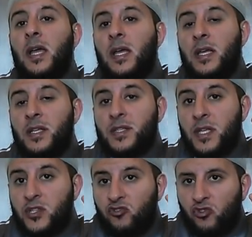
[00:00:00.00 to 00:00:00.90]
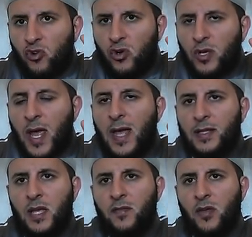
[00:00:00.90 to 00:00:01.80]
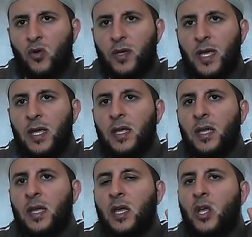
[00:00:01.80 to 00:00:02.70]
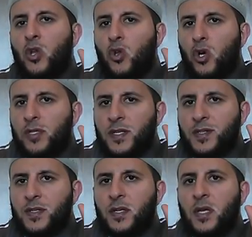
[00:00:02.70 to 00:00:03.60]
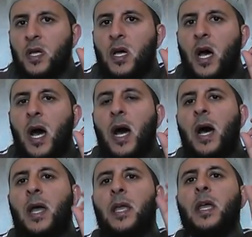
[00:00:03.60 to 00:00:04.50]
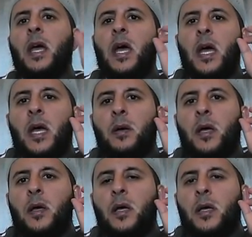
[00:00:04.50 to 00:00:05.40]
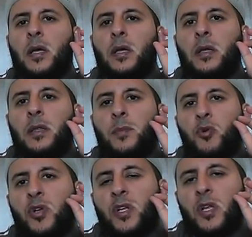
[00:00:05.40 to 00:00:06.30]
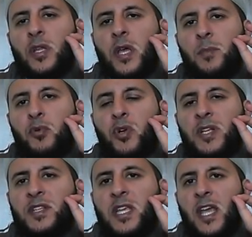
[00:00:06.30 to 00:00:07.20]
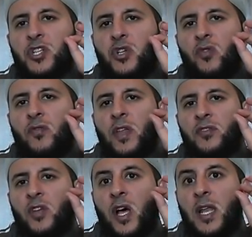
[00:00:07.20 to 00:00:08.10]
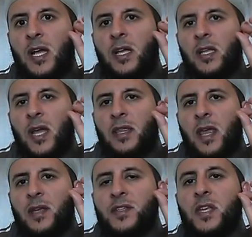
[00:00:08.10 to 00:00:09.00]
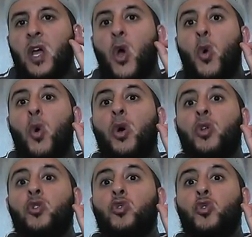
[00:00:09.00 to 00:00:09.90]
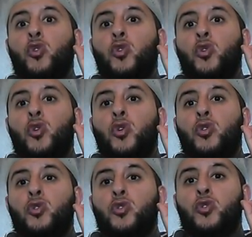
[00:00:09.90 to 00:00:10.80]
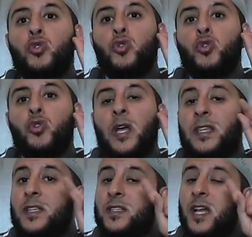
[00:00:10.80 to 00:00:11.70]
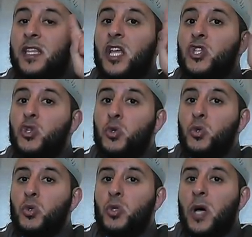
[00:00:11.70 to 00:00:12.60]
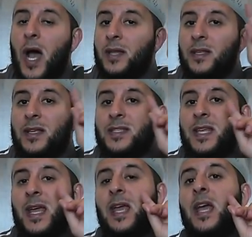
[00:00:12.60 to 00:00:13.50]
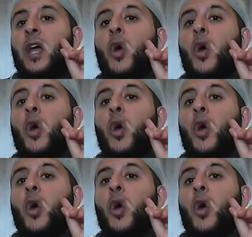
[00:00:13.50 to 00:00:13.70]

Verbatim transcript: is strong and heavy, okay? Notice. I uh, the pro uh, the pronunciation of the ta like, like this. Tu, tu. It is not tu. I didn't say